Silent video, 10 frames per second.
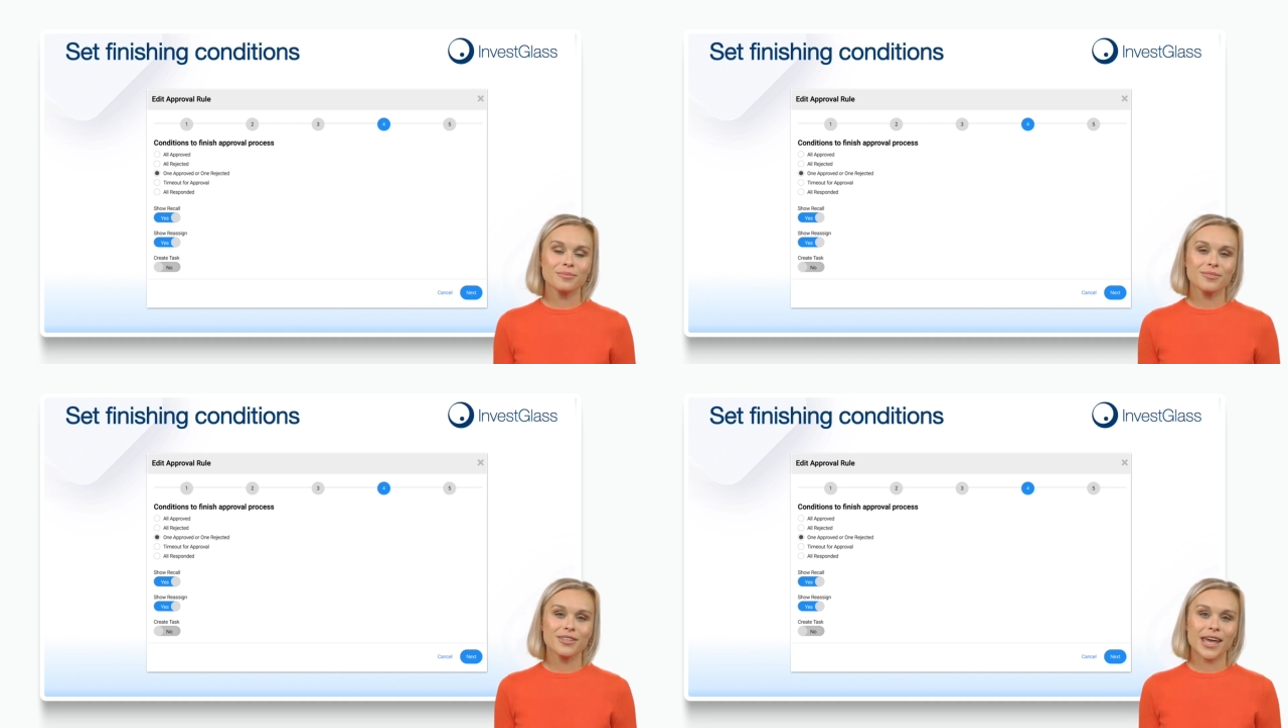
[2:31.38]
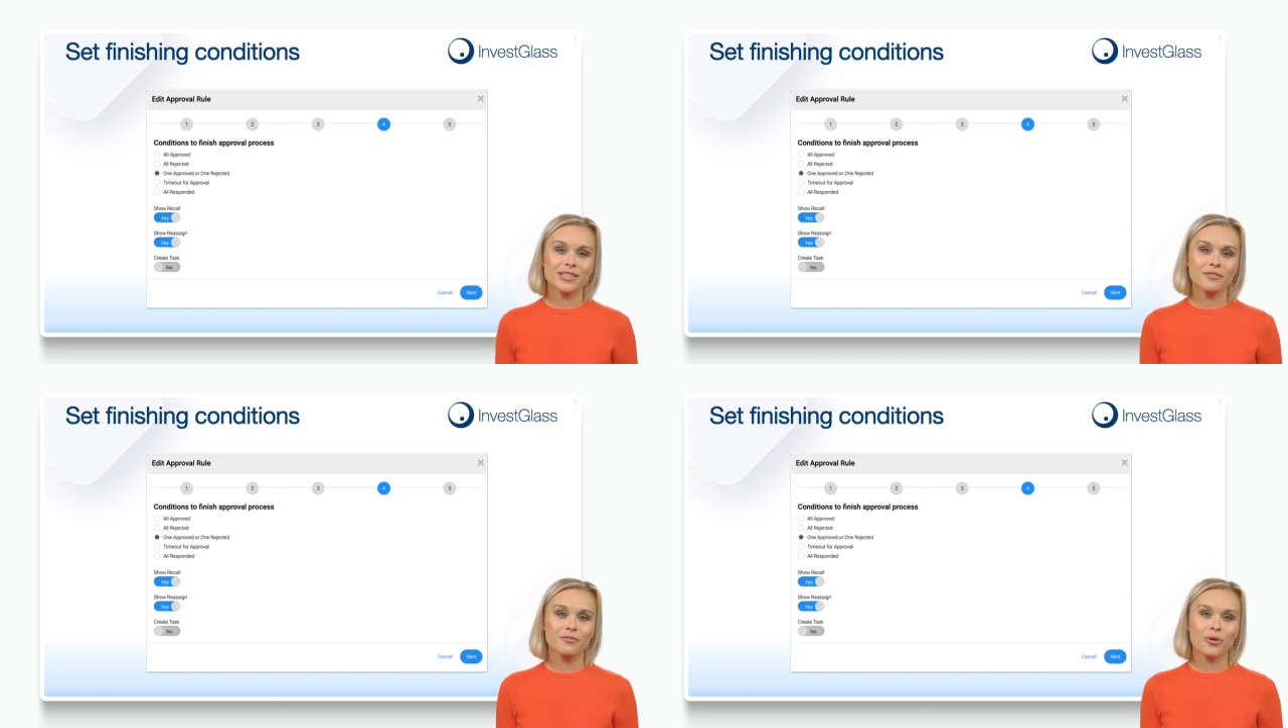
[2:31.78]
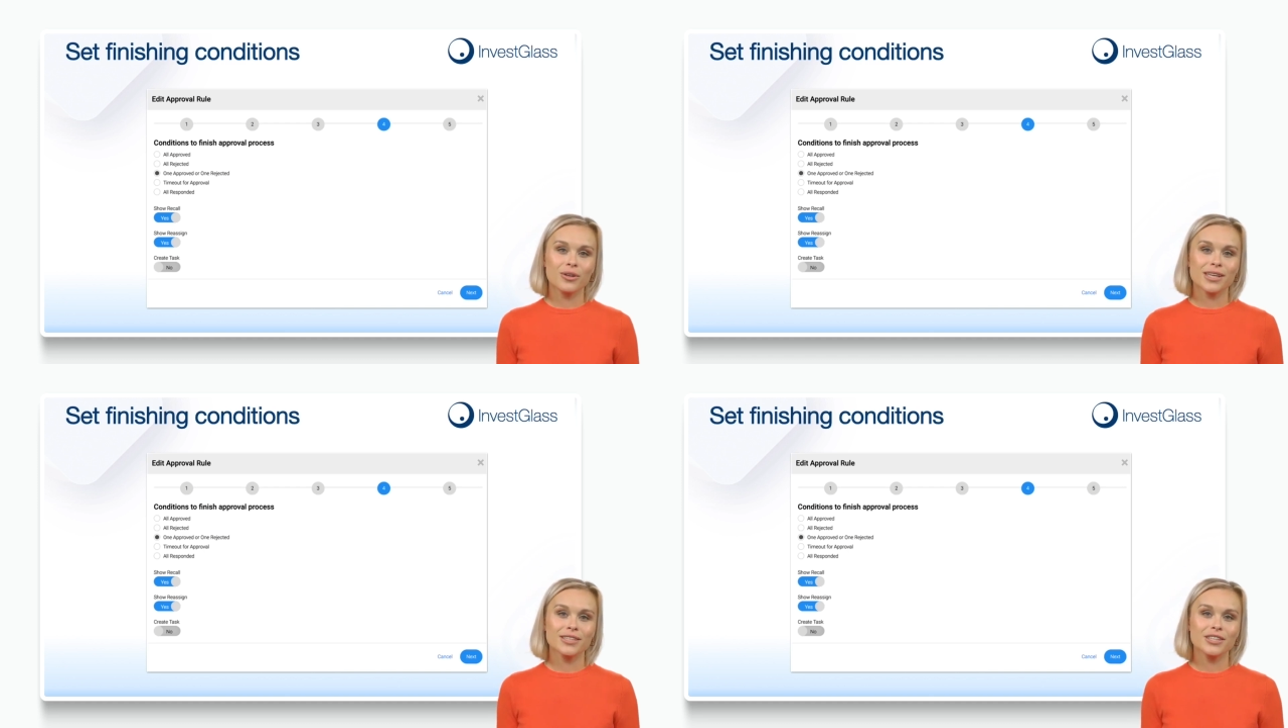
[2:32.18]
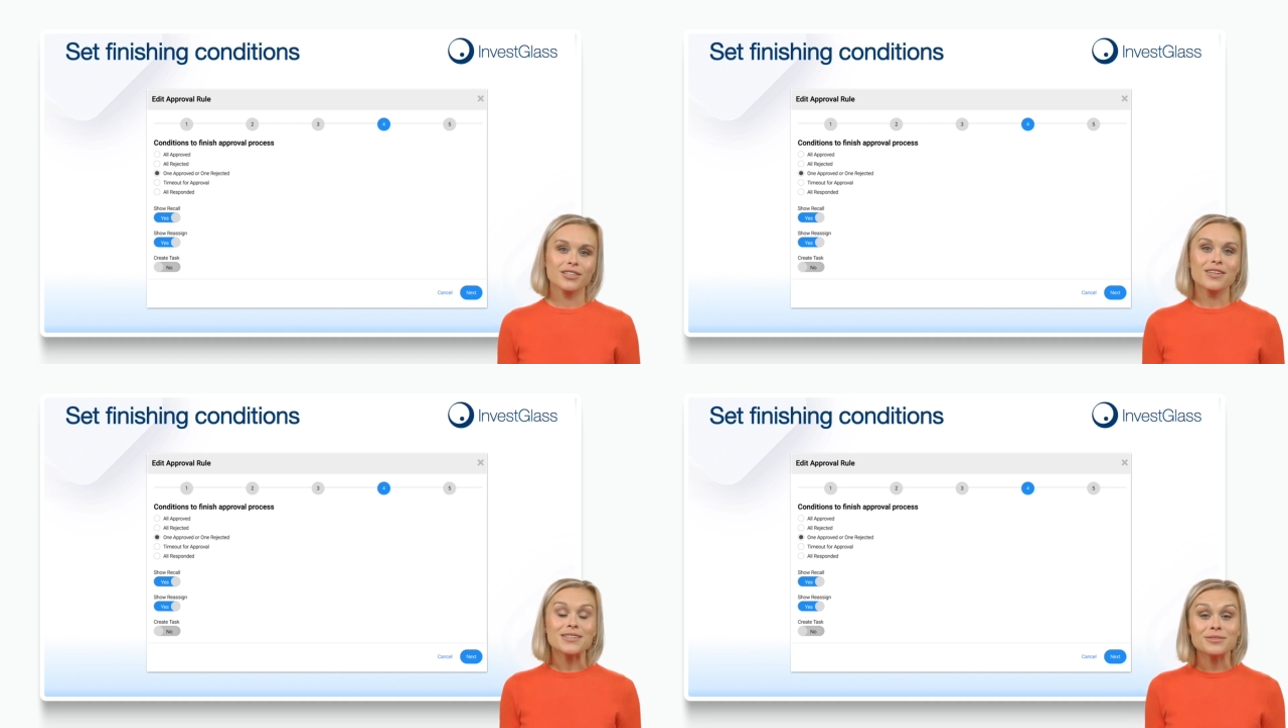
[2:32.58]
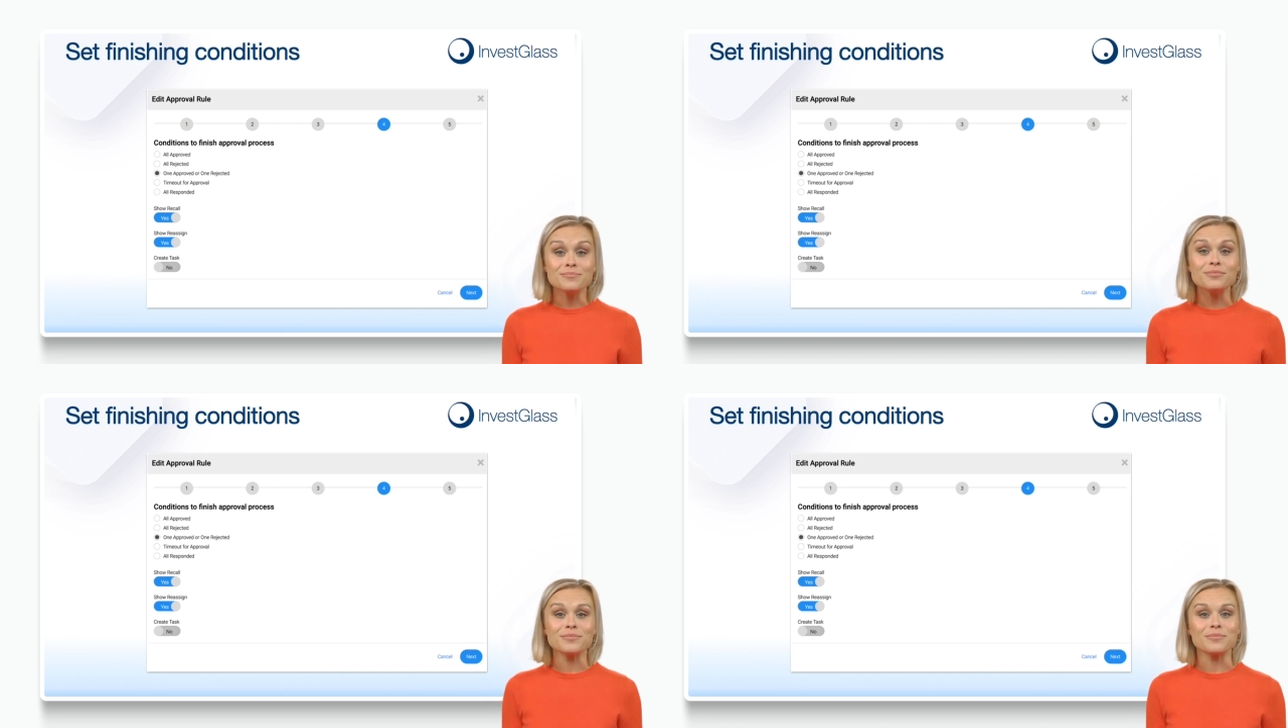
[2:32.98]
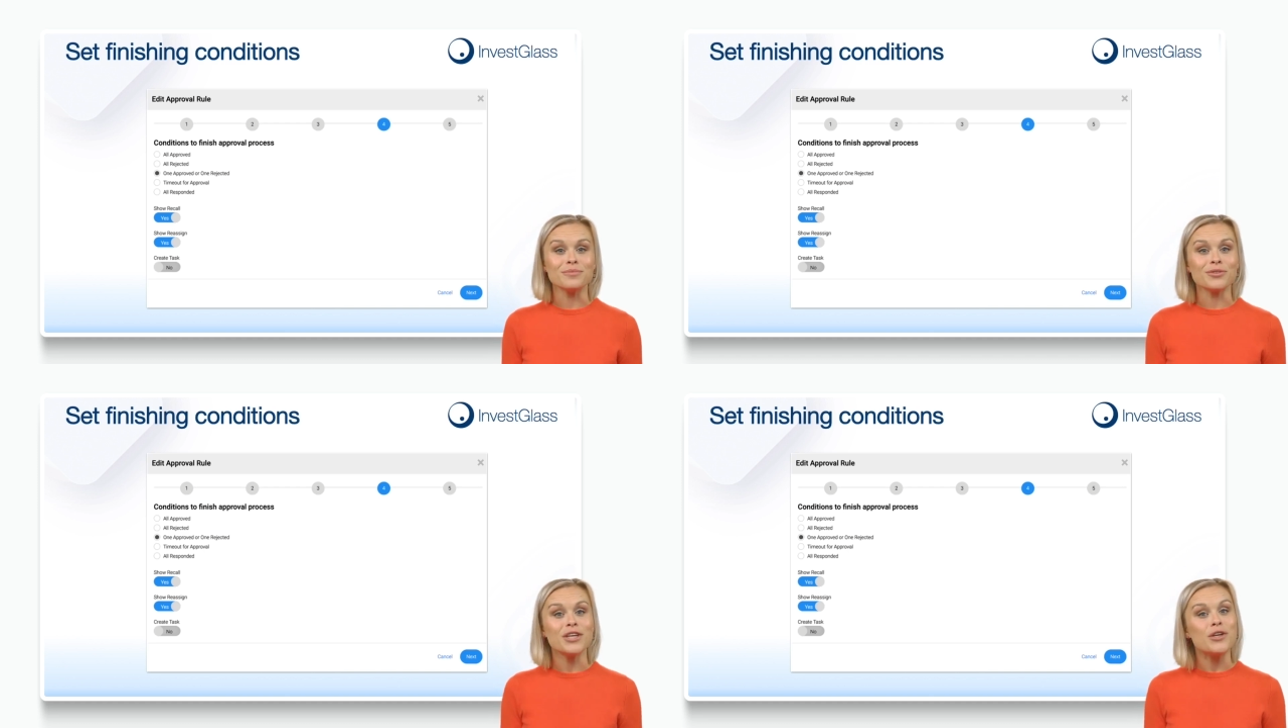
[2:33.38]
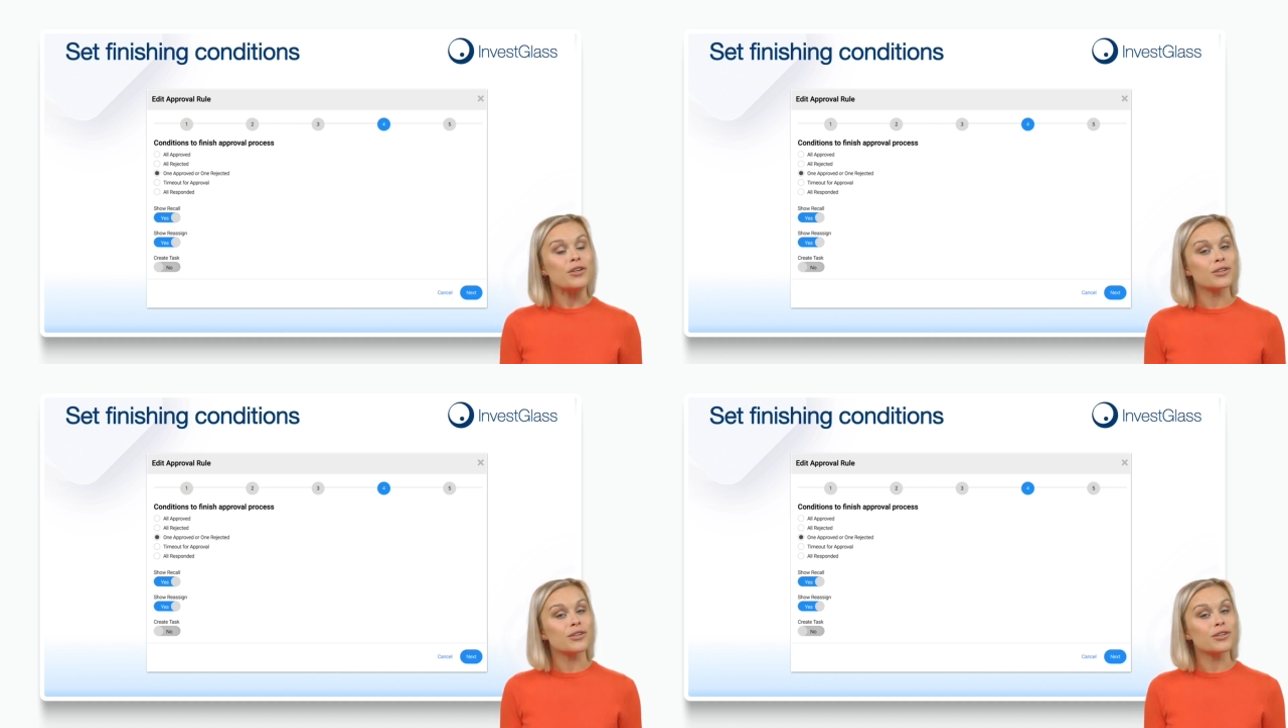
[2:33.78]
Then the vote conditions. Here